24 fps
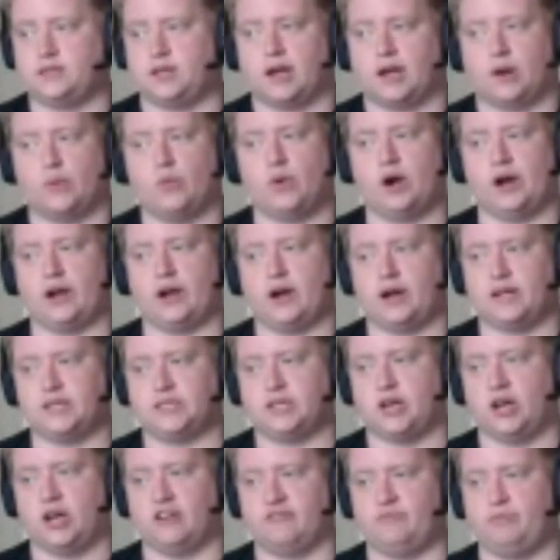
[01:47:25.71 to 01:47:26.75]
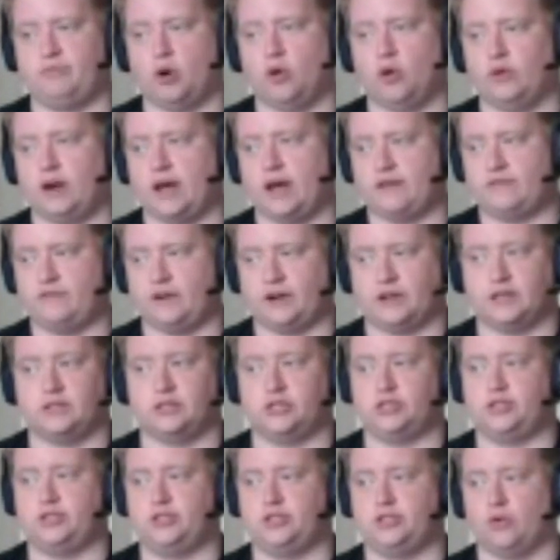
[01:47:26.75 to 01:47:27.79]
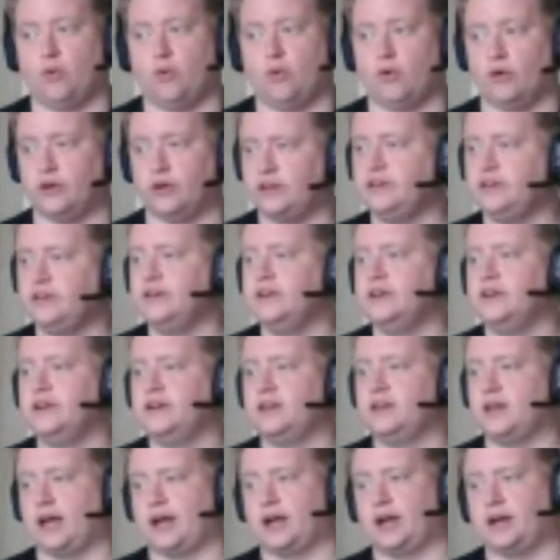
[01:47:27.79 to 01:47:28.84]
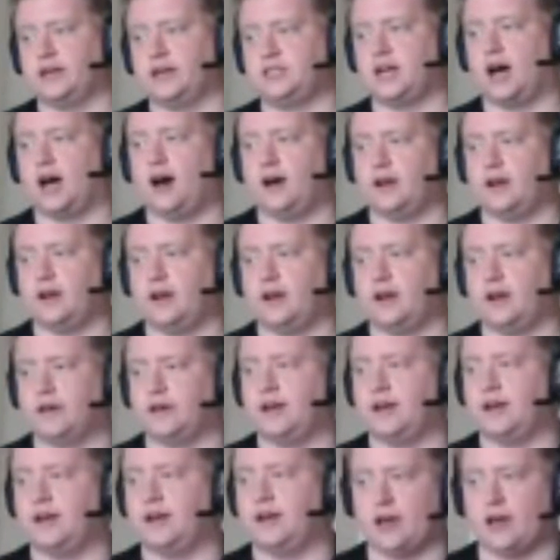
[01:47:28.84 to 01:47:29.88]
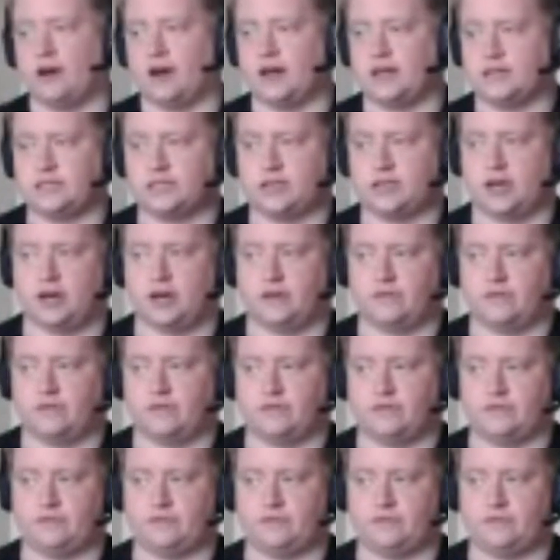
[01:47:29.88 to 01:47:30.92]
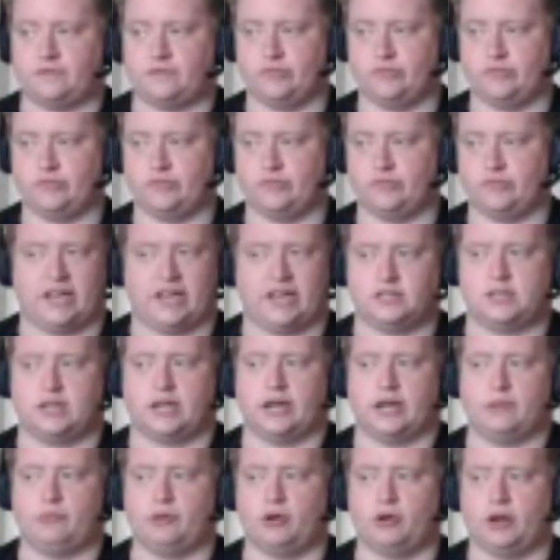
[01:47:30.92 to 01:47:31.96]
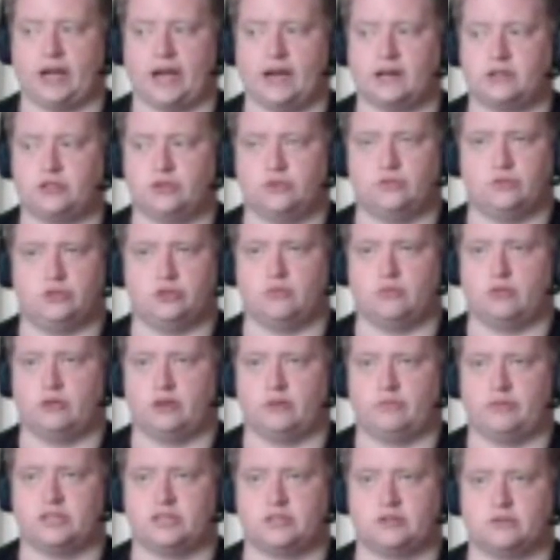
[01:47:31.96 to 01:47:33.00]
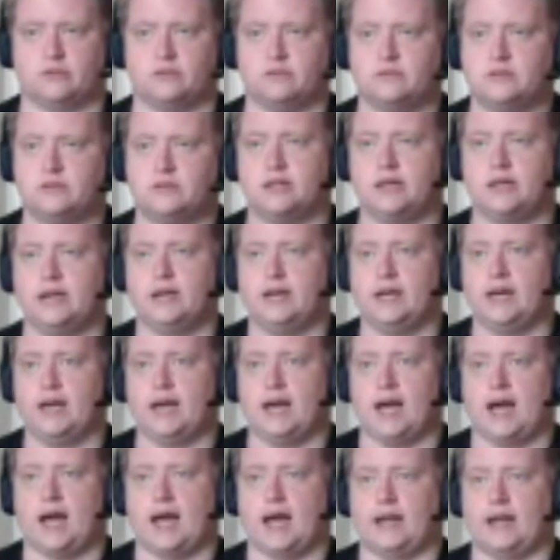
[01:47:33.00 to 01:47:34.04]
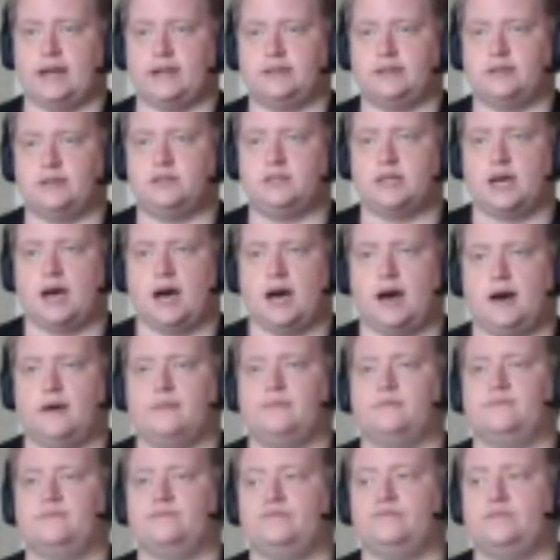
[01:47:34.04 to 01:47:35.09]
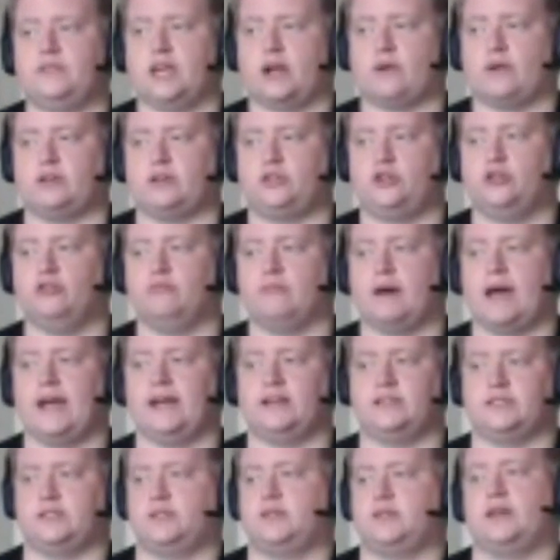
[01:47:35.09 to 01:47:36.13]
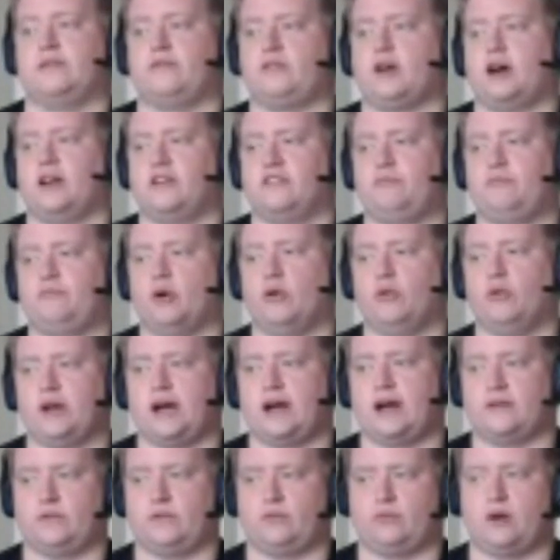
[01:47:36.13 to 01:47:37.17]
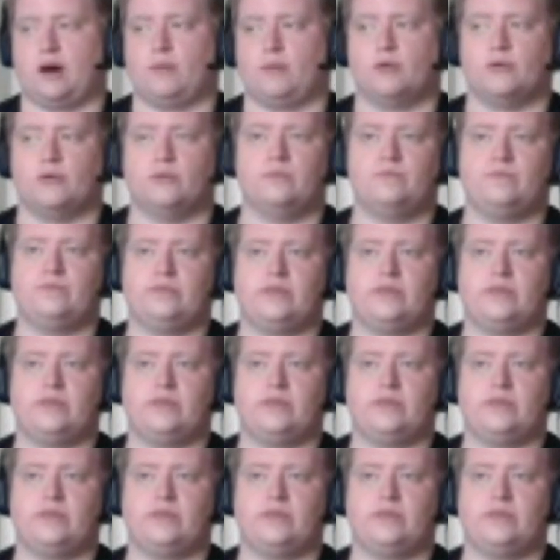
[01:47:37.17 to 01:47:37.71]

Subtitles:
Like one guy's kind of pulled out a fucking sword, like a katana, and the other guy is kind of like a gunslinger pulling out 2 dual-wielding pistols. And there are 2 mages that have kind of pulled out of the rubble.